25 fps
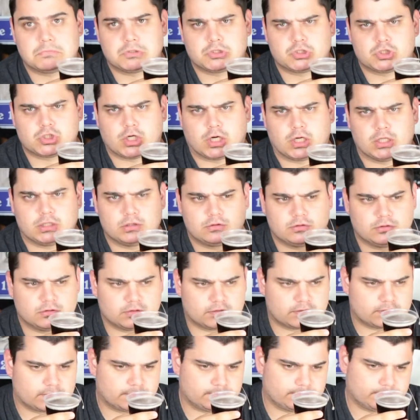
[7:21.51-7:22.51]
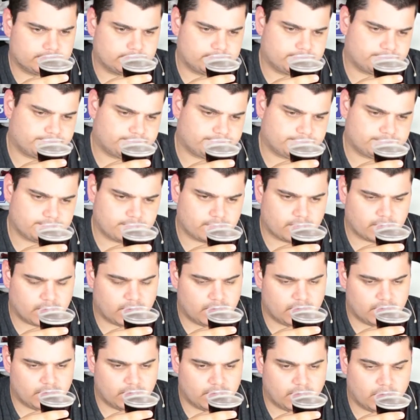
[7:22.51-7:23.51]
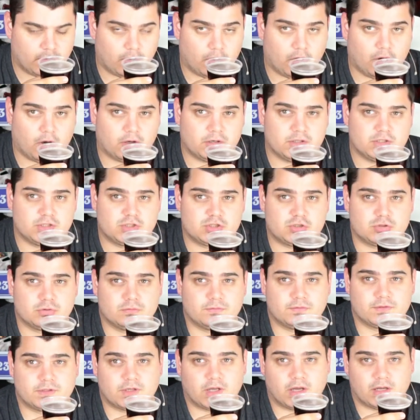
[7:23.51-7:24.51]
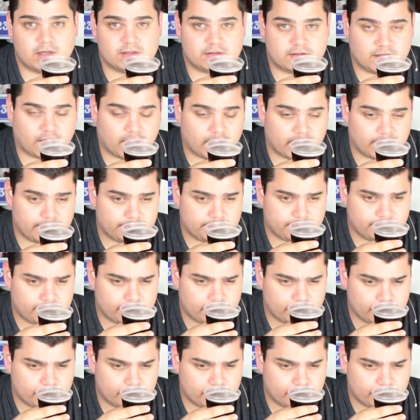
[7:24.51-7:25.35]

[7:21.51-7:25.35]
childhood, early juvenile time.